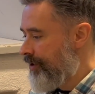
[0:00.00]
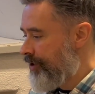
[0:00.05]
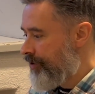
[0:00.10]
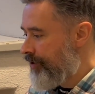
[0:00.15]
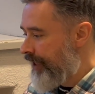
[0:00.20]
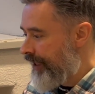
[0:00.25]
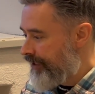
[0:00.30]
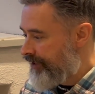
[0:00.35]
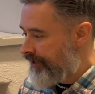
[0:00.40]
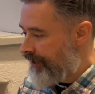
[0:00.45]
You
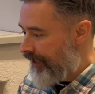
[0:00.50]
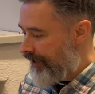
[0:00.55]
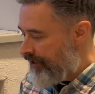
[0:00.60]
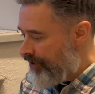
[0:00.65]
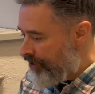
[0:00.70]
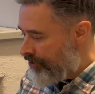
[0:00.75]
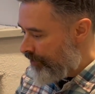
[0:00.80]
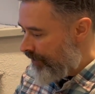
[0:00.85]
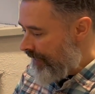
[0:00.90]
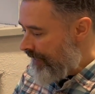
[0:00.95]
dissect it.
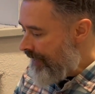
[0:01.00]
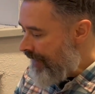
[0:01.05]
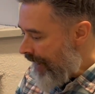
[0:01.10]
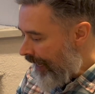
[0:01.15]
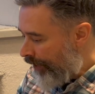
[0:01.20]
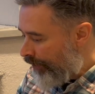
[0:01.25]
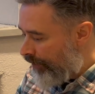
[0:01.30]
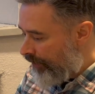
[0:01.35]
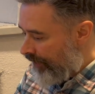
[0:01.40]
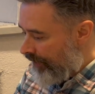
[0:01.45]
You
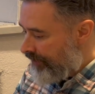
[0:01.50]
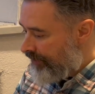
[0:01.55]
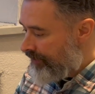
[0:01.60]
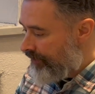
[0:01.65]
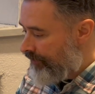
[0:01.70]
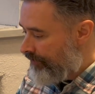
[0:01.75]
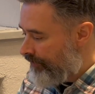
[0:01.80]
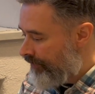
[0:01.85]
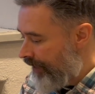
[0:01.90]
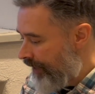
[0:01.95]
connect things
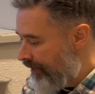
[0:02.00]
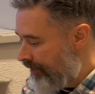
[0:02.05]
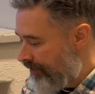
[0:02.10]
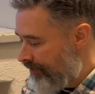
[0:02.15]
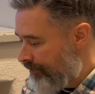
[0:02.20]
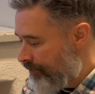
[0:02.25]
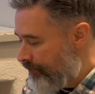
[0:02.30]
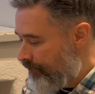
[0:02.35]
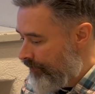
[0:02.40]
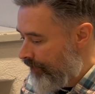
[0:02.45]
at
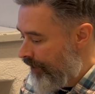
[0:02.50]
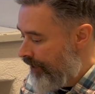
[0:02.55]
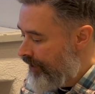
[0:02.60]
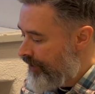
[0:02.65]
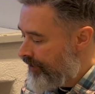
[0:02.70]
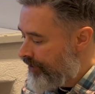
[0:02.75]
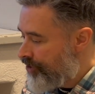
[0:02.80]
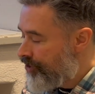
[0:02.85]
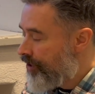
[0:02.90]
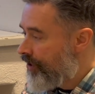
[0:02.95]
random
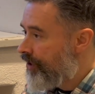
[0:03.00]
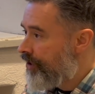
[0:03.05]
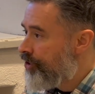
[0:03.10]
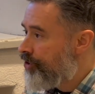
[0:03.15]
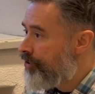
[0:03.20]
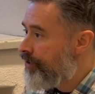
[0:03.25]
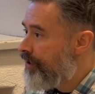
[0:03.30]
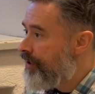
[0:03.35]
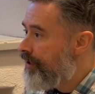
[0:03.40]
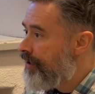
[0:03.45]
in the
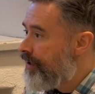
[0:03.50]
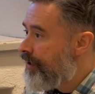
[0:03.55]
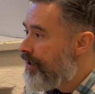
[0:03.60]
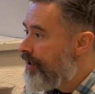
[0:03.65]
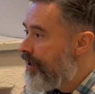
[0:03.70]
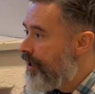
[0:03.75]
circuitry,